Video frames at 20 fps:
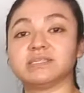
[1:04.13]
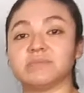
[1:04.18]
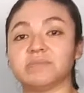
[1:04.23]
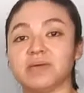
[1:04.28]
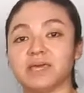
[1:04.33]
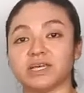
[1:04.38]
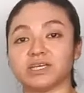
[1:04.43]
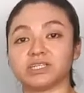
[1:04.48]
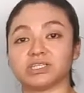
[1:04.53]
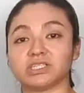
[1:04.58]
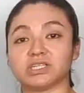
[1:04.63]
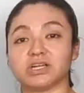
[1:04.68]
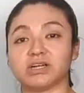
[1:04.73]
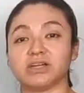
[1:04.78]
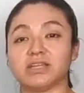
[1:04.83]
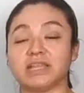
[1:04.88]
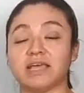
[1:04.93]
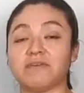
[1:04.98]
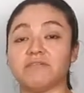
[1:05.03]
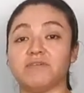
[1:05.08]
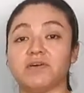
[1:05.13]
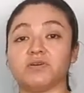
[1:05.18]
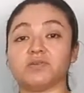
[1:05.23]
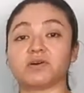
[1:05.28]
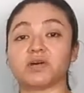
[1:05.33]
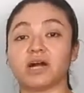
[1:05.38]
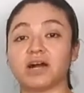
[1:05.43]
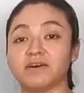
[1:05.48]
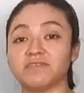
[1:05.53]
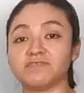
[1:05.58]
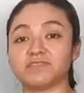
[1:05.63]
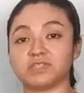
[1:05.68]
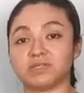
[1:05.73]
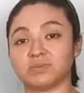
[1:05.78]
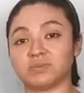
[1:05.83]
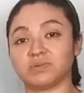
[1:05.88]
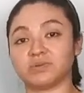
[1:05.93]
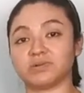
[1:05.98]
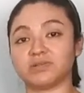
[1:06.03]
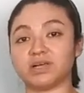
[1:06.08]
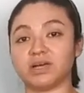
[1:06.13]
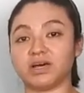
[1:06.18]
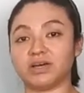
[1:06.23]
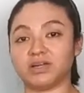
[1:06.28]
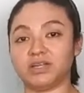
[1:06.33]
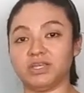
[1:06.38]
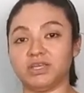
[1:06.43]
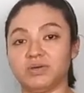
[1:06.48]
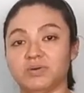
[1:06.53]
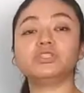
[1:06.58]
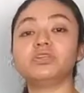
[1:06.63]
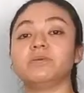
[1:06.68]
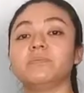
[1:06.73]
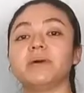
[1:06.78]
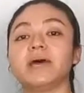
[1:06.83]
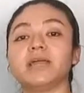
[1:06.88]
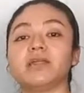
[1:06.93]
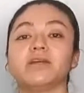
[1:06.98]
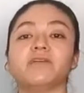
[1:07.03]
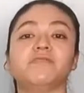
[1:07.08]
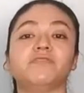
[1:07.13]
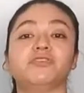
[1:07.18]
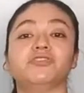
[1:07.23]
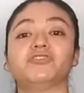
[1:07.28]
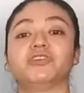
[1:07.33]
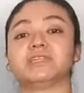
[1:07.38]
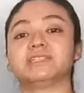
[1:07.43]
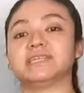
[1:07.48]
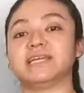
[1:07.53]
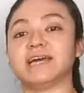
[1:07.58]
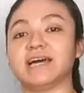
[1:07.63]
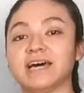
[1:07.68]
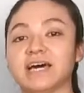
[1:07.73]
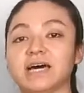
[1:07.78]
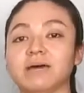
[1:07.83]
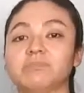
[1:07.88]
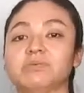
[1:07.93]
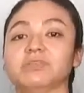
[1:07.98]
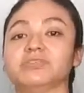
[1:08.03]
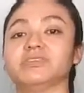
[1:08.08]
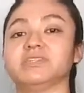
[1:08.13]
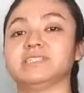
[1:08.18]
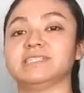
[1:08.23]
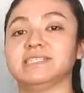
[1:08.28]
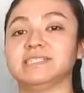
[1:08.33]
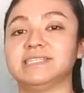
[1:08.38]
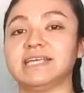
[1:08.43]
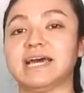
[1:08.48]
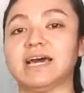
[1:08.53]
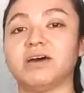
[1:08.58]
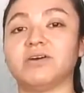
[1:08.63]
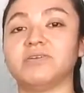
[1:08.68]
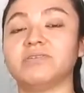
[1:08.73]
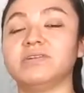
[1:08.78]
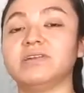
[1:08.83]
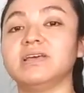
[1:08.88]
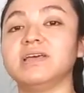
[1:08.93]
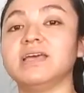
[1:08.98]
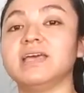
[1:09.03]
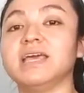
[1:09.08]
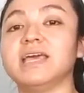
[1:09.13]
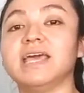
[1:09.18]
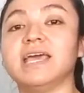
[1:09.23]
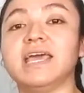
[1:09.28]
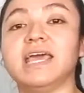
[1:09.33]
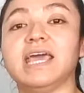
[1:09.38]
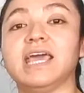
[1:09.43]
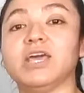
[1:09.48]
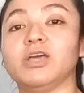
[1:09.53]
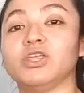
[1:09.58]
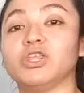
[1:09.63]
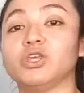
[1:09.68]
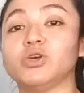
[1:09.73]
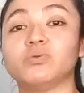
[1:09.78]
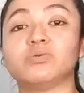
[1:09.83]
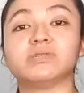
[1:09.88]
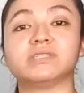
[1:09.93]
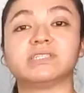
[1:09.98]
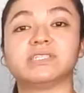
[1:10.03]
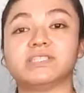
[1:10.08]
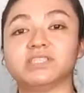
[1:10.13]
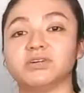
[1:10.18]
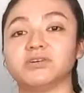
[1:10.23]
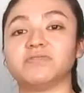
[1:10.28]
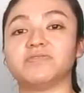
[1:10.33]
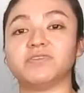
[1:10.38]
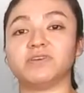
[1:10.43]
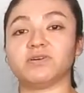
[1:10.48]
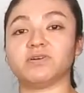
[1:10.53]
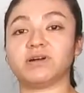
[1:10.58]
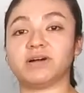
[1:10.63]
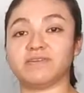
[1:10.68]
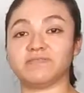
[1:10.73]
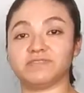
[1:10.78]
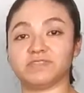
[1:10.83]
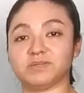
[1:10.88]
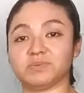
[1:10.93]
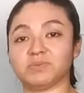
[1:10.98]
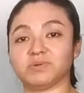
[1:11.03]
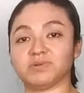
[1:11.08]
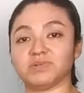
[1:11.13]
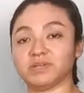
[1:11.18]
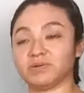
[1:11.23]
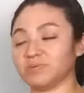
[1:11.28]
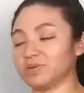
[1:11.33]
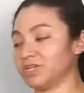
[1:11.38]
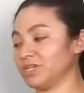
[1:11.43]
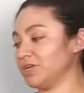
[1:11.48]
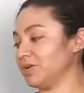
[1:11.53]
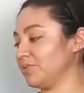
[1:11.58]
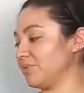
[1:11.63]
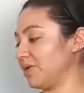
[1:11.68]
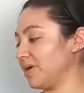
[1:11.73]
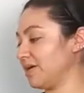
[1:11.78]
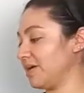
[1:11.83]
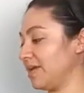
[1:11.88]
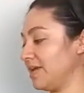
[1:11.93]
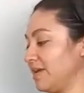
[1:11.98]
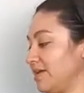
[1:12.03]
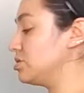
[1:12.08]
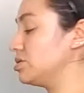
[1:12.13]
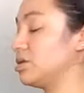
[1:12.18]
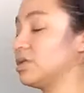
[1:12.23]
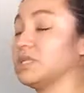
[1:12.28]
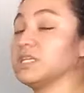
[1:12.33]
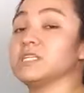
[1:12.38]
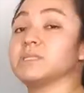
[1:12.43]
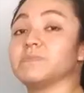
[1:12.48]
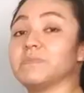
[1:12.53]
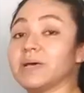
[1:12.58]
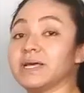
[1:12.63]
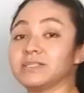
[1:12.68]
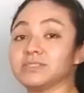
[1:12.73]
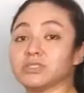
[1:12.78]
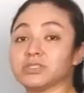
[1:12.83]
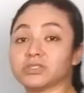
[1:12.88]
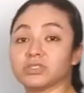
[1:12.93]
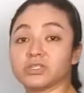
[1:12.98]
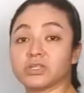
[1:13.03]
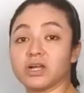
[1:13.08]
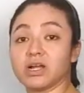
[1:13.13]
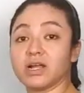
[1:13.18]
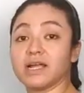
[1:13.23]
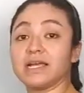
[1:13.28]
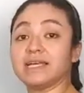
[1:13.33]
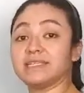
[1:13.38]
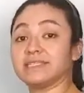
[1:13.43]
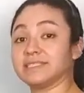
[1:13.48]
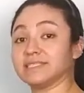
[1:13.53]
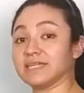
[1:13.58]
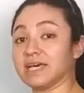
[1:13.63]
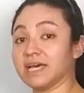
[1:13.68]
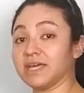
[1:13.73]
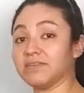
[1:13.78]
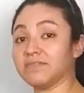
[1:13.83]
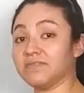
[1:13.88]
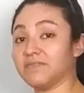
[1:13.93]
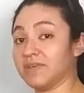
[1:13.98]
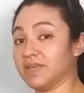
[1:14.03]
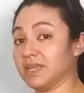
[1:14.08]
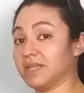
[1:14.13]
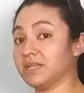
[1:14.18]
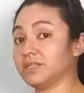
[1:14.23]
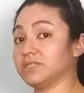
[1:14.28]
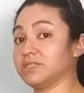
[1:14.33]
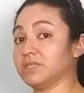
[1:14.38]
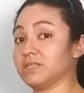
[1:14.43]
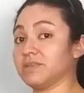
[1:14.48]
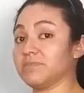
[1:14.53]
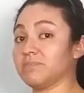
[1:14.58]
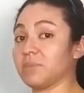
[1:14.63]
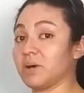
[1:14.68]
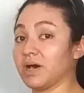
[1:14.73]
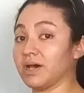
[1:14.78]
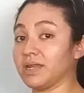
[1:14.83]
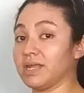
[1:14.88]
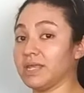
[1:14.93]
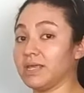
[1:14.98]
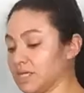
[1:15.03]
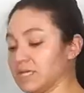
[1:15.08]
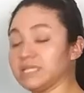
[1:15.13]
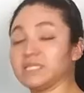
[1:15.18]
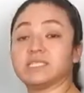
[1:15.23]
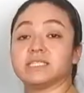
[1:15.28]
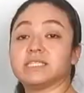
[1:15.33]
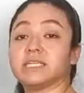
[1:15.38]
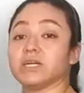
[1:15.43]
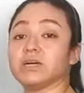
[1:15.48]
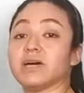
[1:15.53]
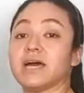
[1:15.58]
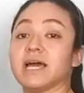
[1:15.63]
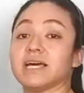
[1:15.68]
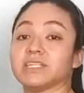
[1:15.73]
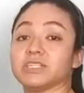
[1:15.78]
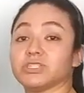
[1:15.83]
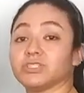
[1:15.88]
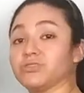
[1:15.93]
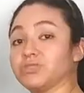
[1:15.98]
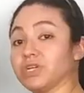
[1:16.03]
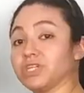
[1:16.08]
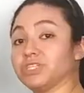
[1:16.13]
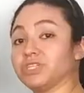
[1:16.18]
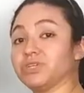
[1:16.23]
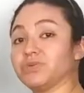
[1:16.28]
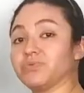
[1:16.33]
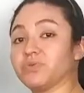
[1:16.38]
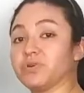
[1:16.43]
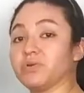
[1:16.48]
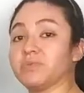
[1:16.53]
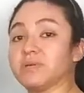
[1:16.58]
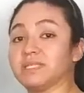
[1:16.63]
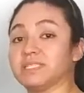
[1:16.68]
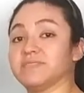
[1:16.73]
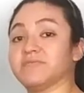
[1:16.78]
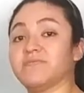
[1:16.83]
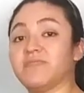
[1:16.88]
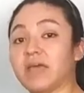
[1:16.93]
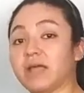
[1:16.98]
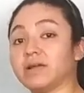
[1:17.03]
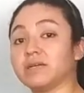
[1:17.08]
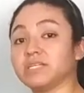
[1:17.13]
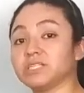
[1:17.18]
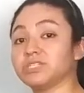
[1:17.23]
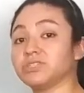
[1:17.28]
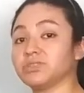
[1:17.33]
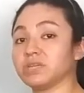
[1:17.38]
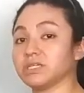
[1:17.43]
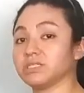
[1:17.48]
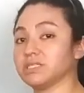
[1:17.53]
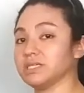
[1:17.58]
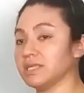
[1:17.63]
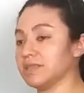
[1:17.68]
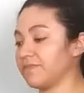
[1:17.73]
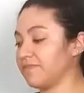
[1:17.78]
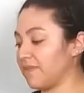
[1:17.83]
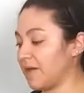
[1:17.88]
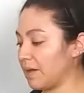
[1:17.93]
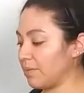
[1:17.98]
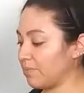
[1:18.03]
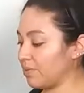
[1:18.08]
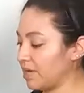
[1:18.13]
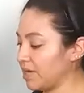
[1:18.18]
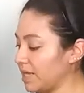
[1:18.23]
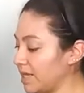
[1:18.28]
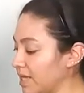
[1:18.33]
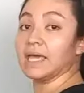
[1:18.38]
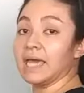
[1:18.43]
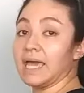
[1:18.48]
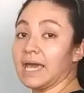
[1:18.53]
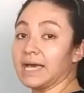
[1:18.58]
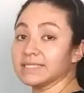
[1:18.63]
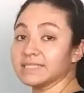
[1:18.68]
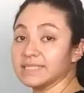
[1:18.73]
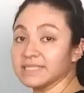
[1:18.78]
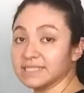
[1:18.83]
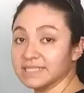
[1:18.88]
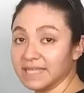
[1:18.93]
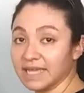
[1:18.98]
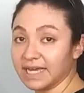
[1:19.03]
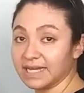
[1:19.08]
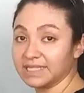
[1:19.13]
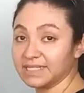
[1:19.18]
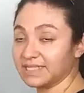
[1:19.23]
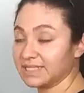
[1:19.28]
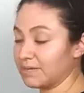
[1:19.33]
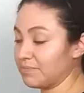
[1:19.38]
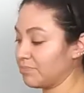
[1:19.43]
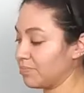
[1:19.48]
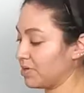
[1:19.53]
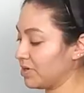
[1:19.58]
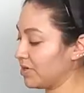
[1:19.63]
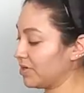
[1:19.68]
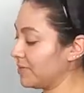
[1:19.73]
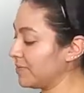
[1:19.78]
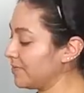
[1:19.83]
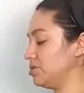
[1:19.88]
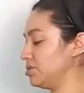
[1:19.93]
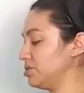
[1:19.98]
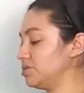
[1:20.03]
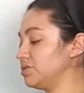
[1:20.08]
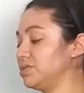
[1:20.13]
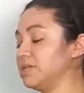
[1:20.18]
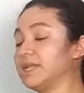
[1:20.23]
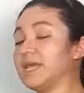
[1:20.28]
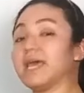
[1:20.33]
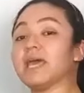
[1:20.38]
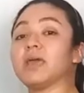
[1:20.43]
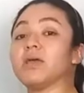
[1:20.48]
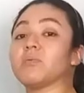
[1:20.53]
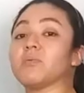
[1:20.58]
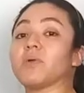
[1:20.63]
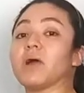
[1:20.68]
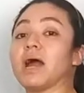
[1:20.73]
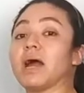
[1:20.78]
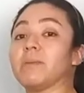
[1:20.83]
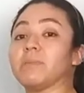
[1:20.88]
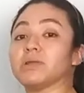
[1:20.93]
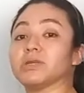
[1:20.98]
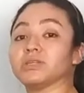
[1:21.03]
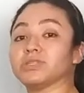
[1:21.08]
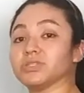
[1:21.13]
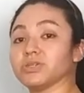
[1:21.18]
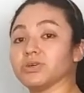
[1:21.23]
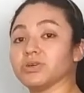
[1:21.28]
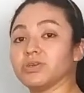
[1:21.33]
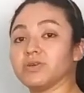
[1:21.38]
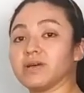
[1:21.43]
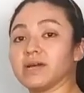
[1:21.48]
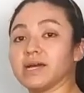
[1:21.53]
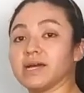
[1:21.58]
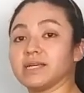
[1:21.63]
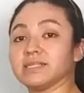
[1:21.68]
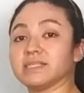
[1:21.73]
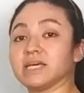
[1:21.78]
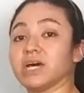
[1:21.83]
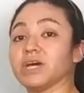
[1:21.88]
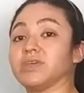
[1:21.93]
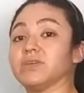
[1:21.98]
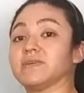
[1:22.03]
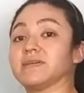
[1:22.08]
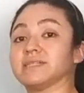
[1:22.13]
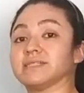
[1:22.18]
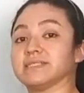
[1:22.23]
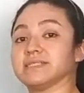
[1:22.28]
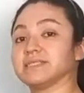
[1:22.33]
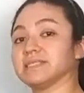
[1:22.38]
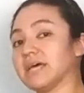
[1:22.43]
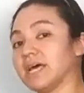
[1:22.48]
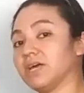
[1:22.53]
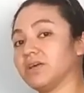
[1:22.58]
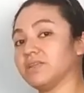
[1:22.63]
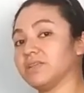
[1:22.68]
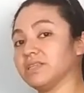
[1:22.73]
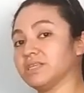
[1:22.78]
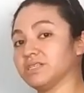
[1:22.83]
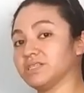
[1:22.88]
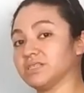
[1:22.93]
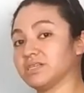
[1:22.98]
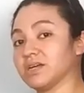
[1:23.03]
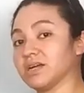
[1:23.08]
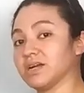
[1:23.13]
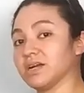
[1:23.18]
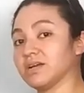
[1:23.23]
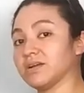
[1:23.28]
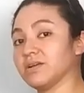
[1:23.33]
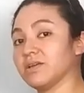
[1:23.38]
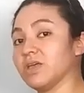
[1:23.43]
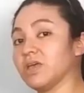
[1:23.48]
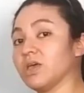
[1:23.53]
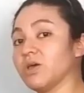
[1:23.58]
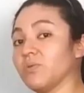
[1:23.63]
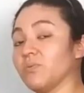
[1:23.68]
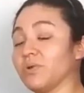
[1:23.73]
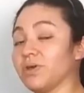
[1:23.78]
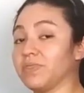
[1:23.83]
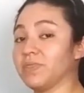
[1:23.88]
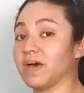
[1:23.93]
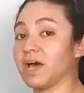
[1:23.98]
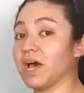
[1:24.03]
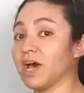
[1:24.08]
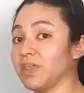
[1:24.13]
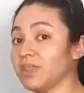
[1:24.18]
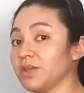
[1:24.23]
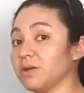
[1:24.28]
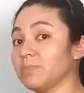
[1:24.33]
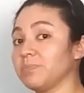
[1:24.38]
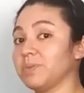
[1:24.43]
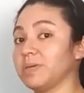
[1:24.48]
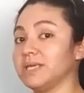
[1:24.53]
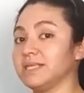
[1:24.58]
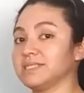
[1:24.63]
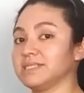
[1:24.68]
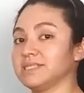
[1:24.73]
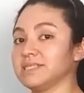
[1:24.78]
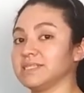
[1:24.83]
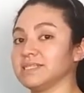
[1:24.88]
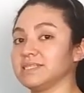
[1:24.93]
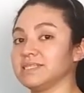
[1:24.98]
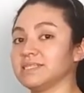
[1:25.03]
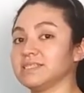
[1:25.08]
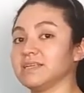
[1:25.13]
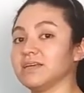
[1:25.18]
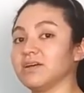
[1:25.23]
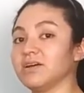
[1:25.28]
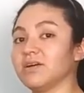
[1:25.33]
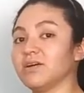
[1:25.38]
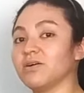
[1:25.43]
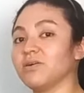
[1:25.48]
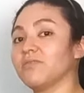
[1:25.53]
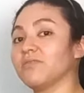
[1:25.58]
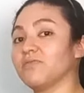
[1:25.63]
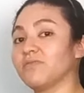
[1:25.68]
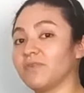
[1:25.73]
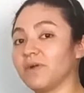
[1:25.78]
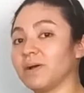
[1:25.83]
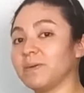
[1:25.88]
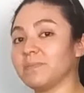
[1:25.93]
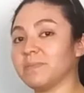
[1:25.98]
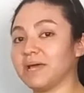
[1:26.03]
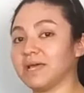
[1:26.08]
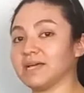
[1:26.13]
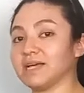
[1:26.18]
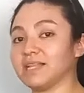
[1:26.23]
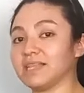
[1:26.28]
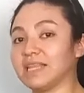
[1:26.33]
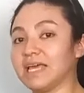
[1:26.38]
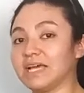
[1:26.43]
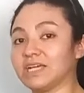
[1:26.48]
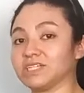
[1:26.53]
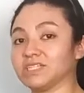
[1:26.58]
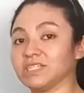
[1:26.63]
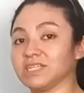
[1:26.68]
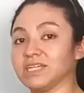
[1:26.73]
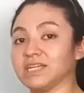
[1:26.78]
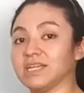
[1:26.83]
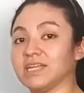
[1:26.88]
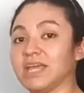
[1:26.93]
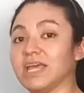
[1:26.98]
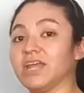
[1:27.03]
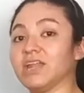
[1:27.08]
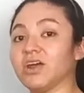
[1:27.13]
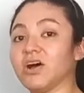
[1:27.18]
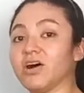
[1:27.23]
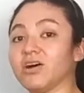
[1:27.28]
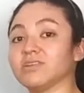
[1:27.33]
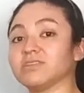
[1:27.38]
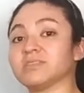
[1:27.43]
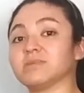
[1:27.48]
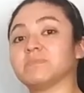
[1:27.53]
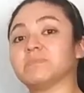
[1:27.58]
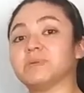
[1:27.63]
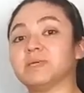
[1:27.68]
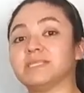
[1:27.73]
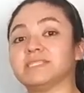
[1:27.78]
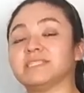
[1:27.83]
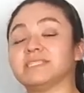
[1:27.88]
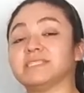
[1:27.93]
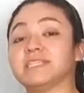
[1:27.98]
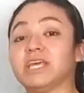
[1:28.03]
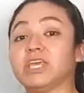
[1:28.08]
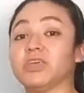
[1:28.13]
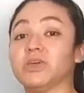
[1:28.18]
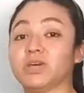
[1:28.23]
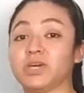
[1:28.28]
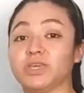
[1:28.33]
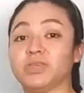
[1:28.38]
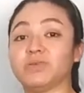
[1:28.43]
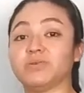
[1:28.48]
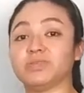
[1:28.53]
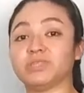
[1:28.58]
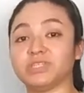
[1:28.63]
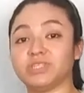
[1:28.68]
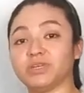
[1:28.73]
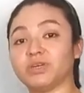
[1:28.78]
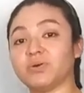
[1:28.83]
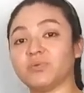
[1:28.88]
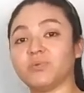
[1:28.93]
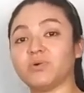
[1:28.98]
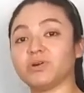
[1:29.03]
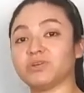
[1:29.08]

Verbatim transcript: to make a skirt that felt comfortable on you. No matter if you dress it up, you dress it down, you will still feel comfortable in what you're wearing. So this pencil skirt is tight fitted to the body. It still has stretchy room. It's very stretchy, the fabric. It has a side zipper. So today I'm going to show you guys how you can style this skirt with other pieces from my collection and also pieces that you could use in your